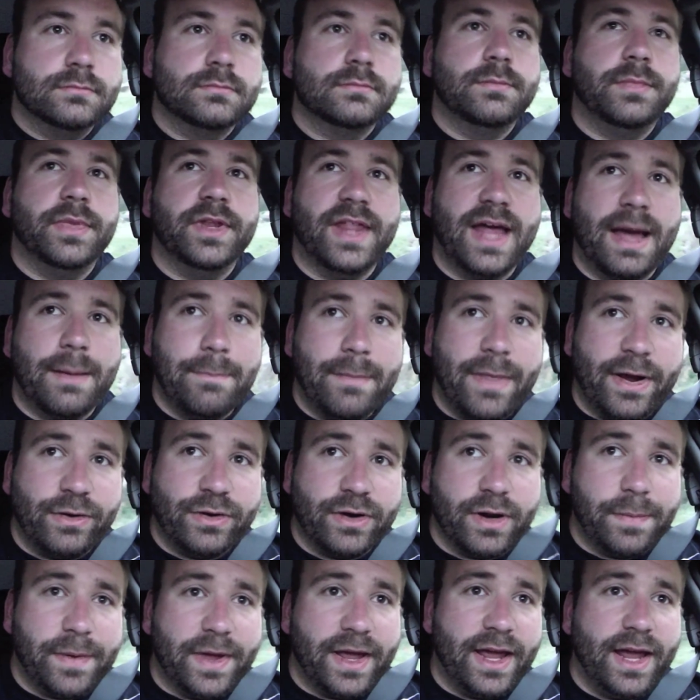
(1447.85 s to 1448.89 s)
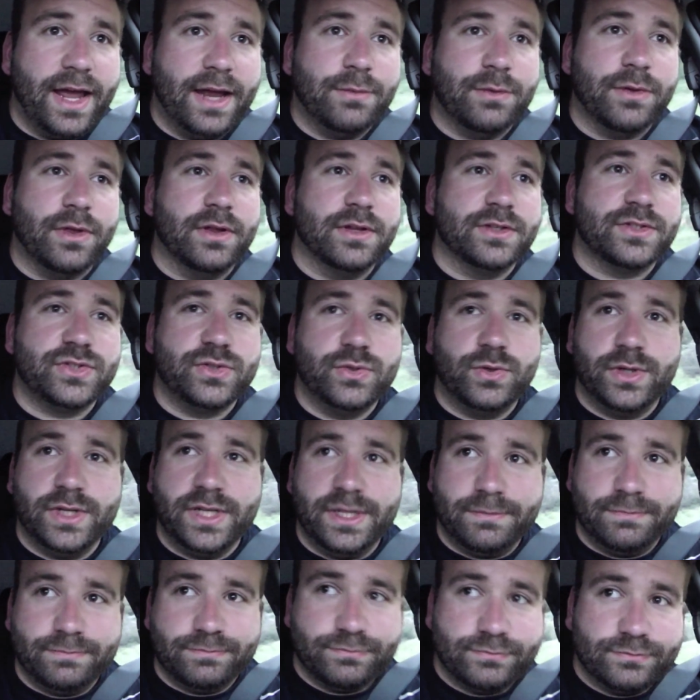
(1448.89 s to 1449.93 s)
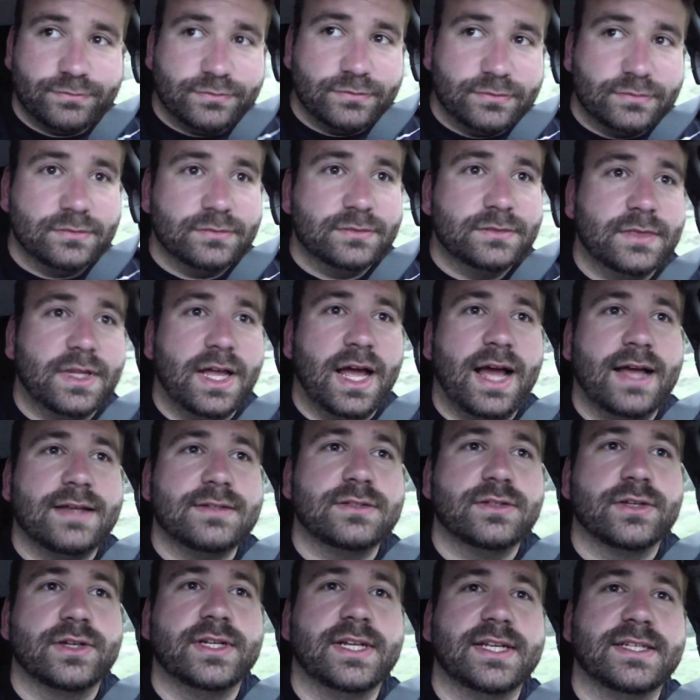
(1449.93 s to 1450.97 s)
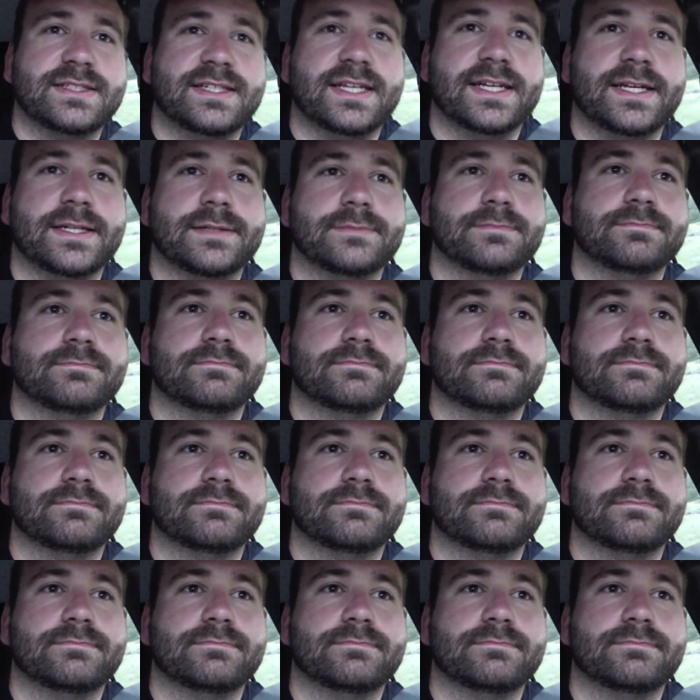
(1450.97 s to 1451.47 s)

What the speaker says: But that mountain up ahead with all the snow on it, that's looking exciting.